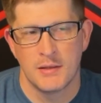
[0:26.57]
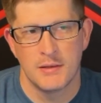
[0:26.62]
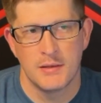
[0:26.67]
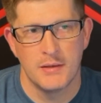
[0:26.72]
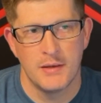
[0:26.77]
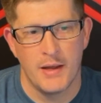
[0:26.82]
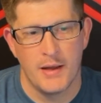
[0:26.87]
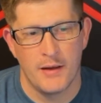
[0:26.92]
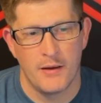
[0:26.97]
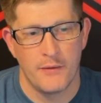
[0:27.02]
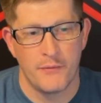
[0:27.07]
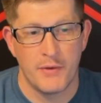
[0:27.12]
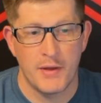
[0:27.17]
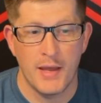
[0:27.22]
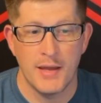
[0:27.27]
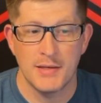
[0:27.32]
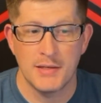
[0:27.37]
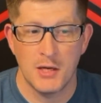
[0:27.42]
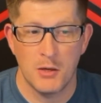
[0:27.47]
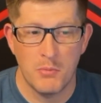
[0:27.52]
Now, if you
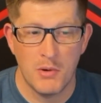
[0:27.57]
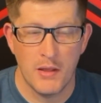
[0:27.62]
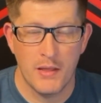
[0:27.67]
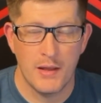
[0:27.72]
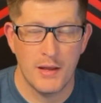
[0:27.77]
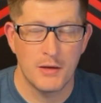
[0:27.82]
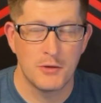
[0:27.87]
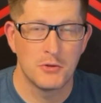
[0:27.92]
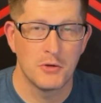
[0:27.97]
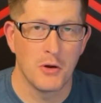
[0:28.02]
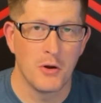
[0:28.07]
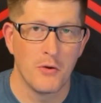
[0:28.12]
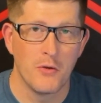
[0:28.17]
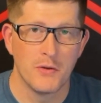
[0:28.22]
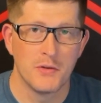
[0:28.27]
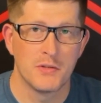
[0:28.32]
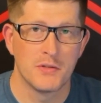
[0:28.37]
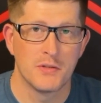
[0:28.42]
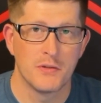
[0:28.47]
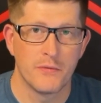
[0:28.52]
can't tell by the intro,
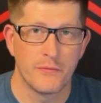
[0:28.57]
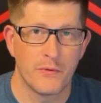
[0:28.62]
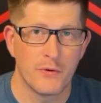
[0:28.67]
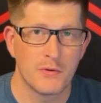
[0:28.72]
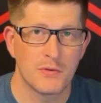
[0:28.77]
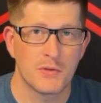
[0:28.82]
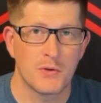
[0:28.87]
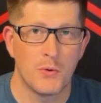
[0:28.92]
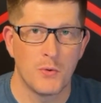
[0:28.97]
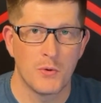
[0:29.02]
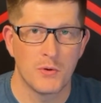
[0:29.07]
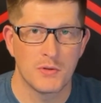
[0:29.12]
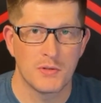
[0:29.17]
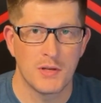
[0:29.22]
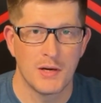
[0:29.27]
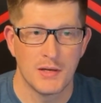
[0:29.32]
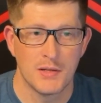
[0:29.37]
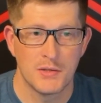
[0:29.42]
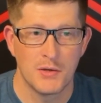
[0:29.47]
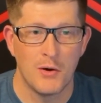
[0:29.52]
this is the first course
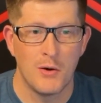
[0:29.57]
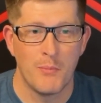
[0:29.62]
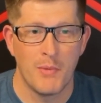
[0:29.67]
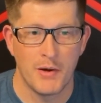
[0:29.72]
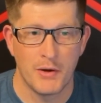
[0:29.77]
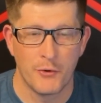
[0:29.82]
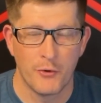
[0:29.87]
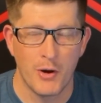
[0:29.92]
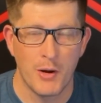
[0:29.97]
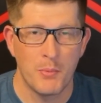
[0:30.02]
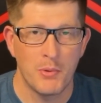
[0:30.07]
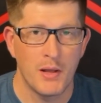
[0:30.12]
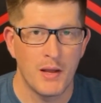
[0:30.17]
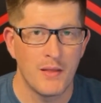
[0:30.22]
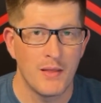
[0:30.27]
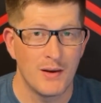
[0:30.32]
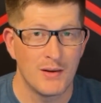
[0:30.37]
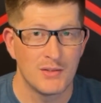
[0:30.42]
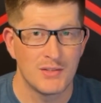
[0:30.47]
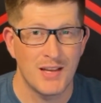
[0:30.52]
that I saw in my degree plan
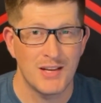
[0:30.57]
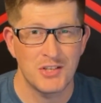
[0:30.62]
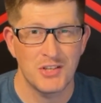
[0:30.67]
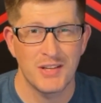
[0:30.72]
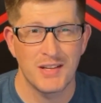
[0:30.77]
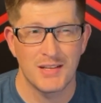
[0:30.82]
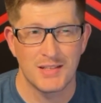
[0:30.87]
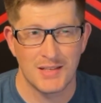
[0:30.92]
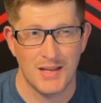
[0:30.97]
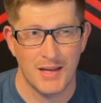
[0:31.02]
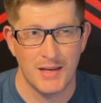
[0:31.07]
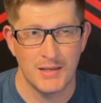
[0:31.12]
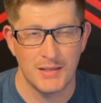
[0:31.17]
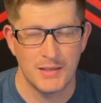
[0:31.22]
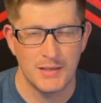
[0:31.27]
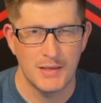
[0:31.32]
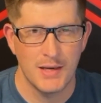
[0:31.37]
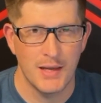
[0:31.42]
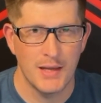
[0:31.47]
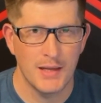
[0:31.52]
that I was actually excited
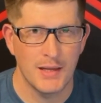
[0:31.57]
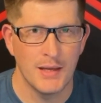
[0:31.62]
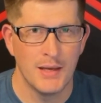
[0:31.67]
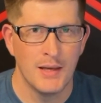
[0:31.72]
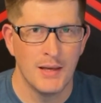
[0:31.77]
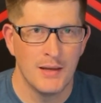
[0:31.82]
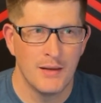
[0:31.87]
to take.